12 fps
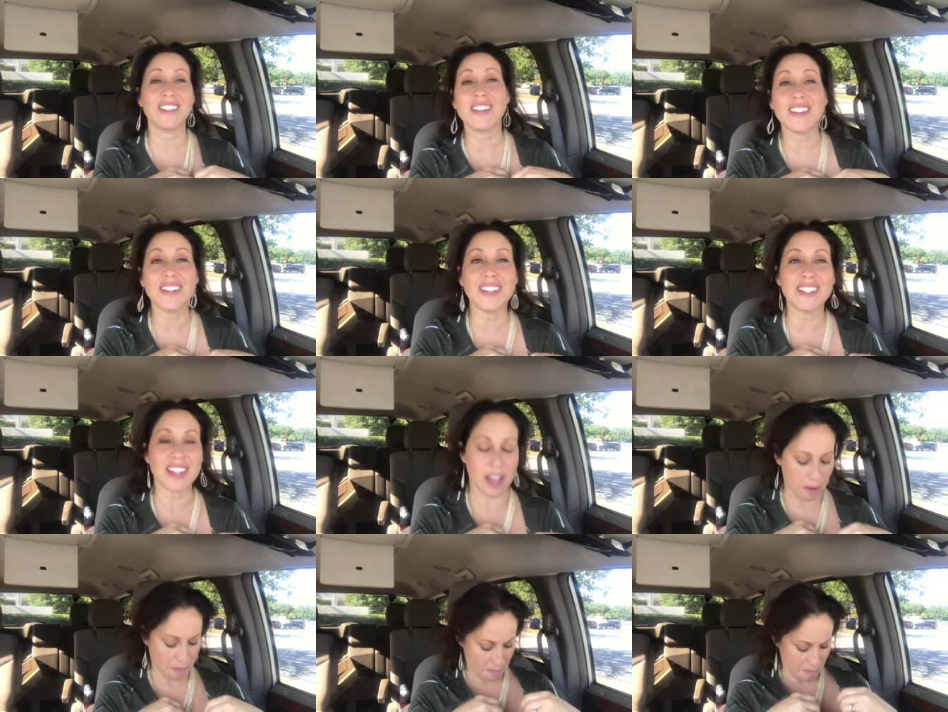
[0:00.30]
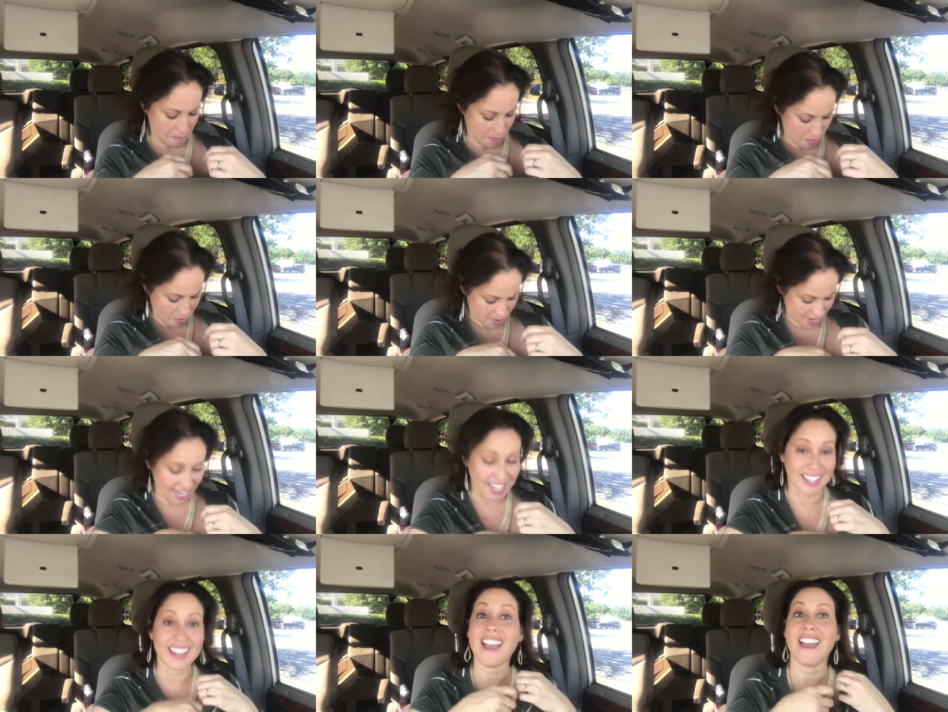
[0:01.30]
Good
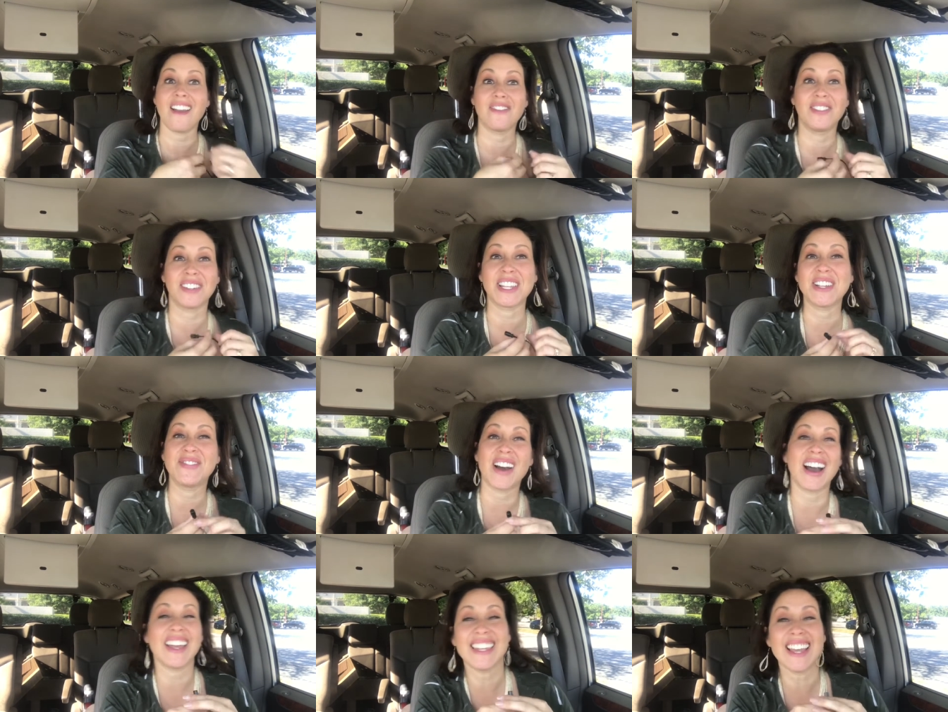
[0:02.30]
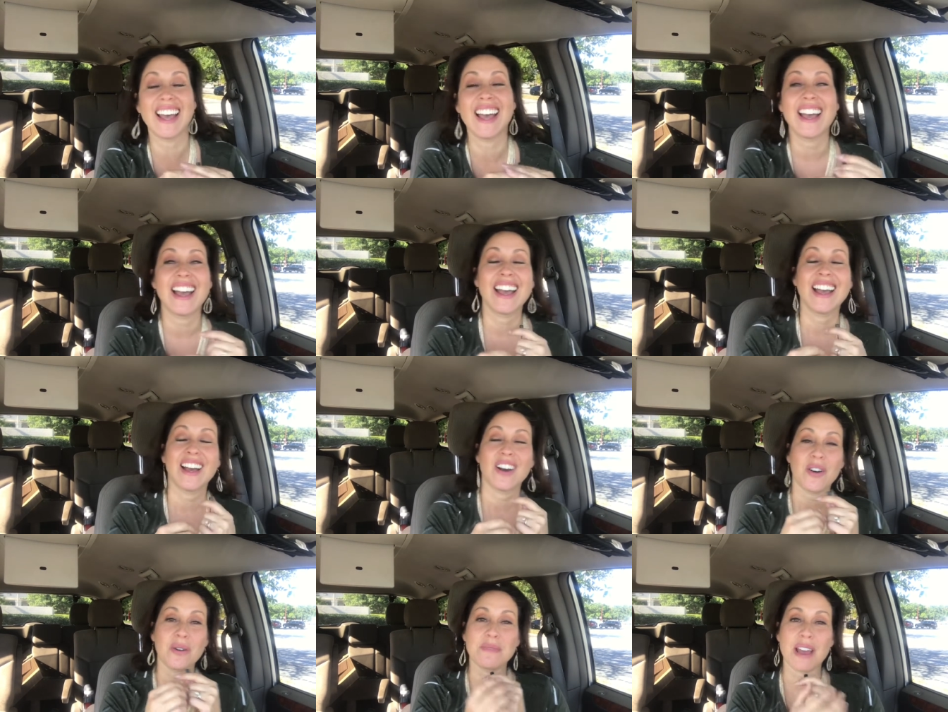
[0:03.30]
morning, everyone.
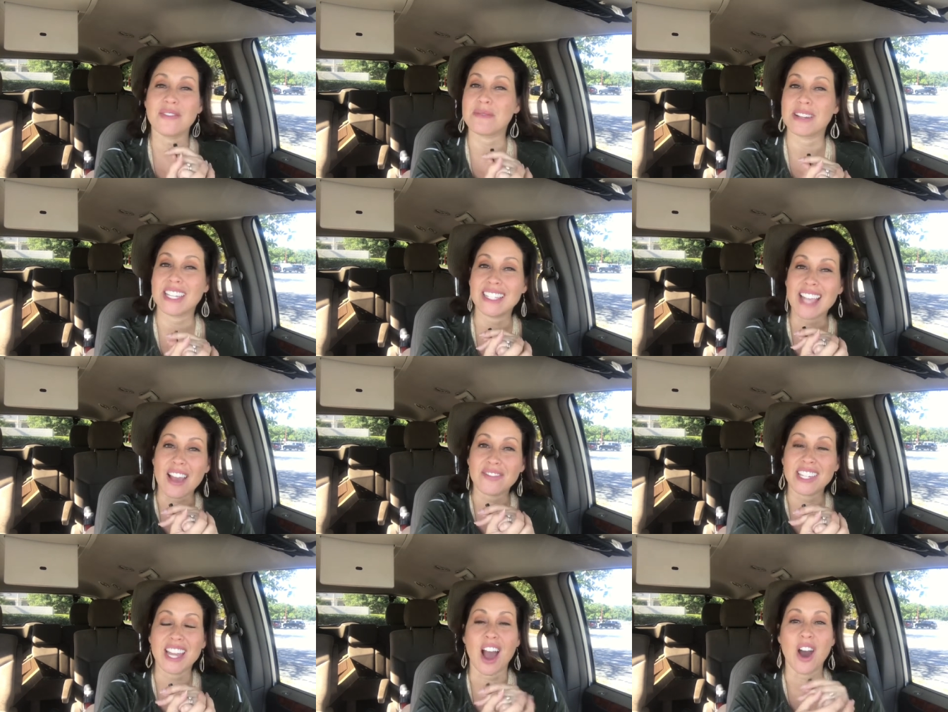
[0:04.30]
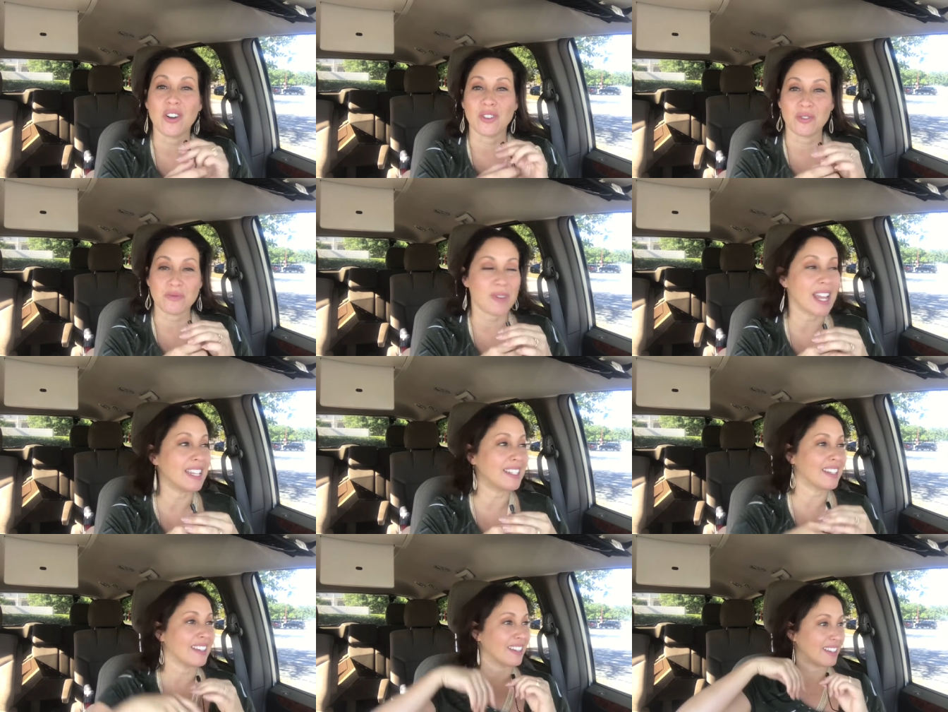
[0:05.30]
Hope everybody's having a
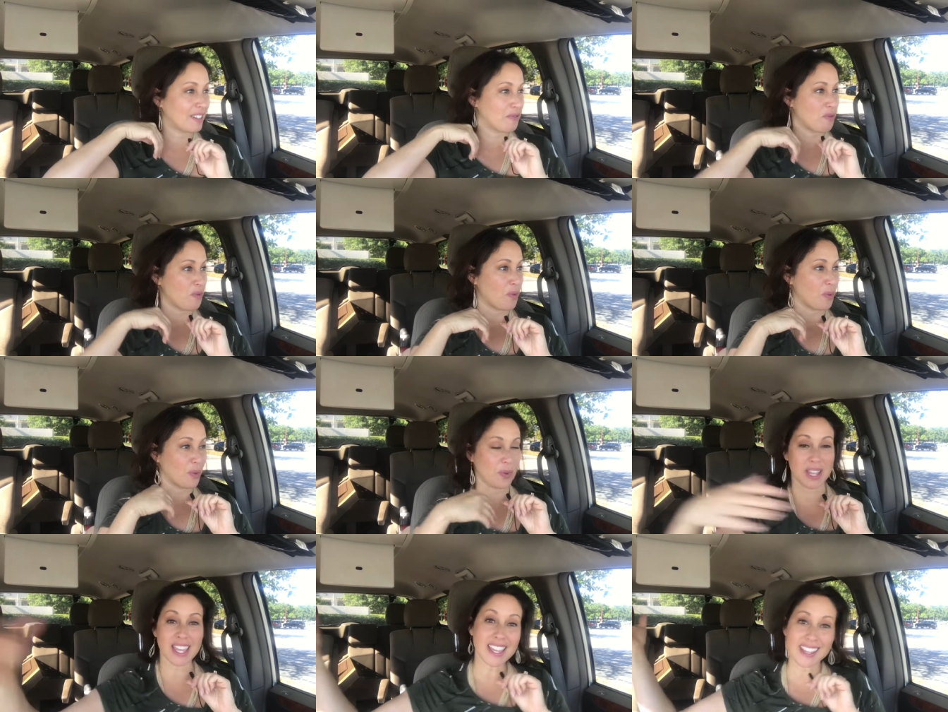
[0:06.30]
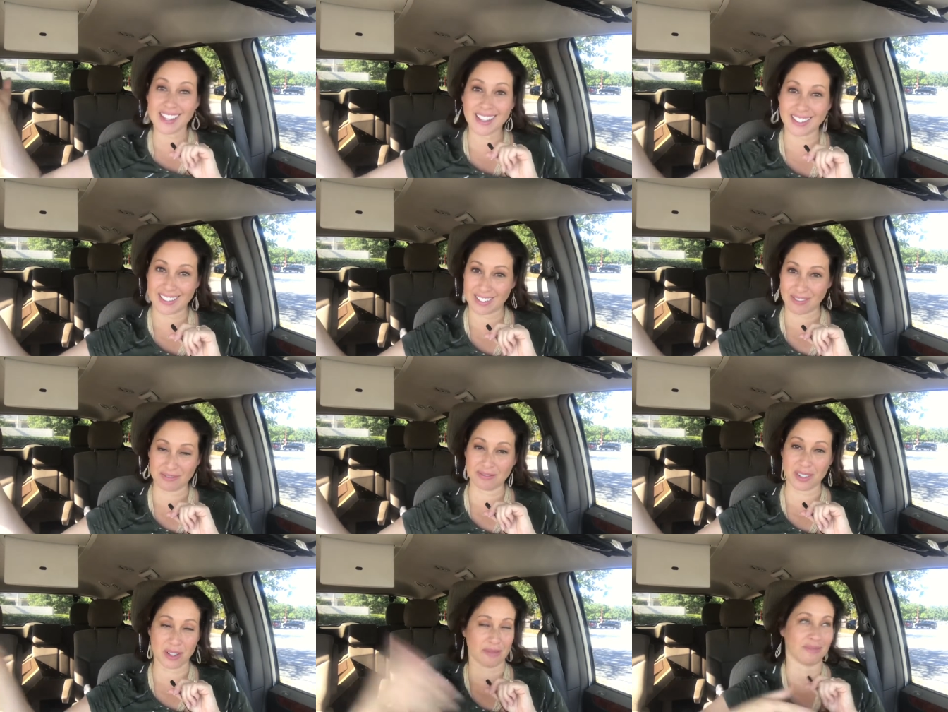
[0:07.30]
great week.
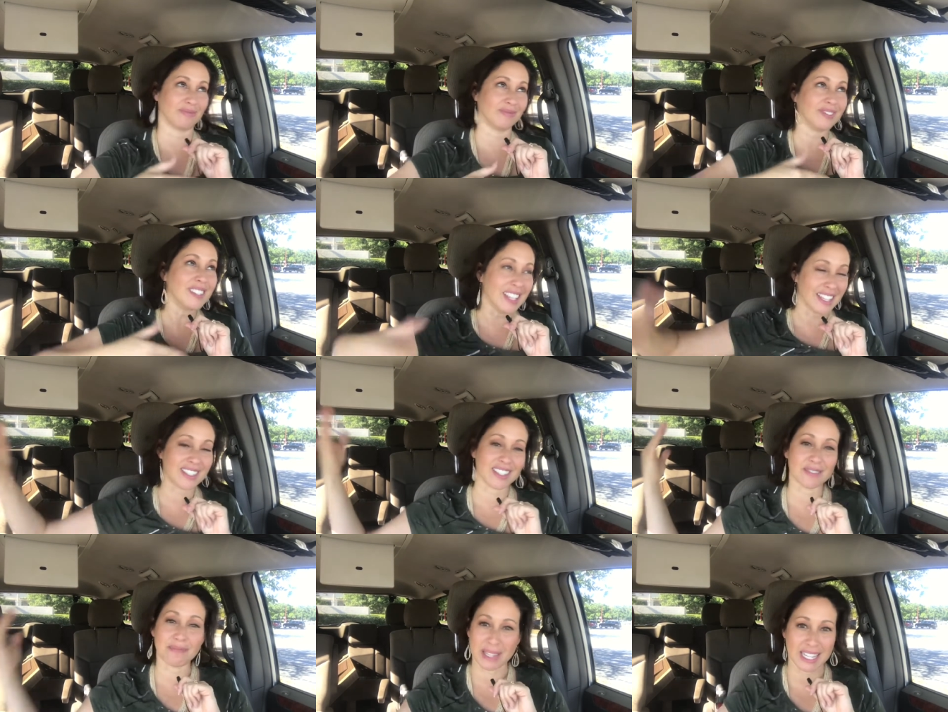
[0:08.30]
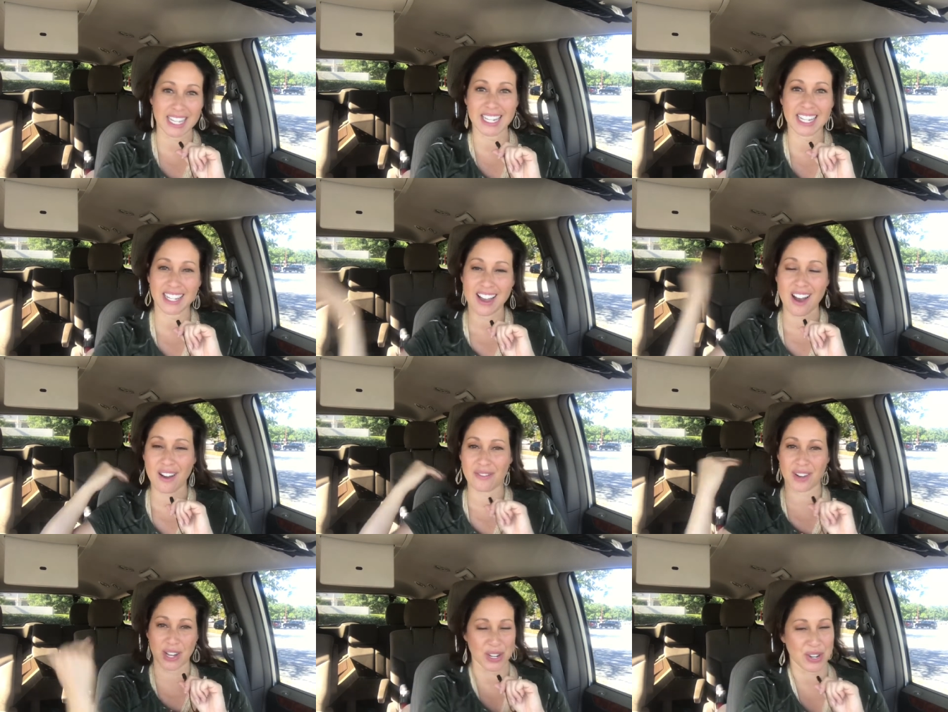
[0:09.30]
Well, it's the beginning of
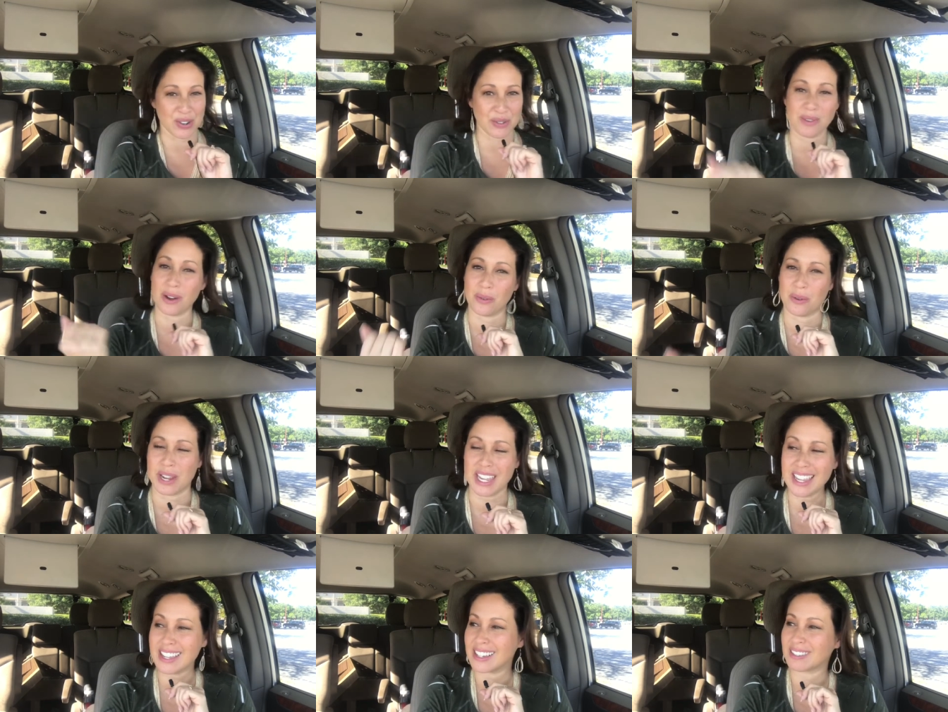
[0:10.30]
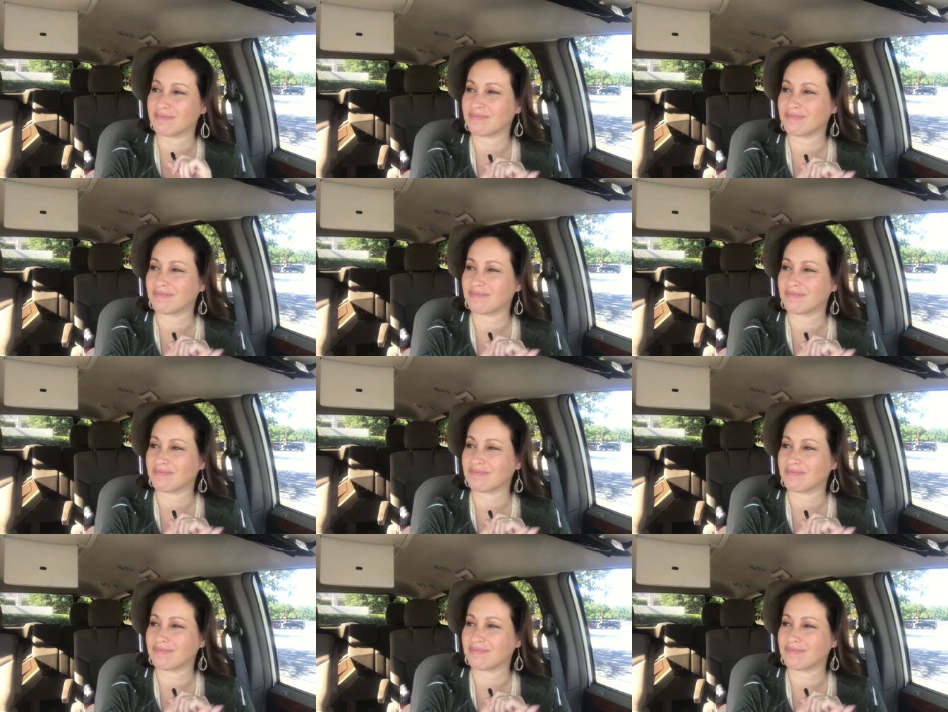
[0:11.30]
a new week.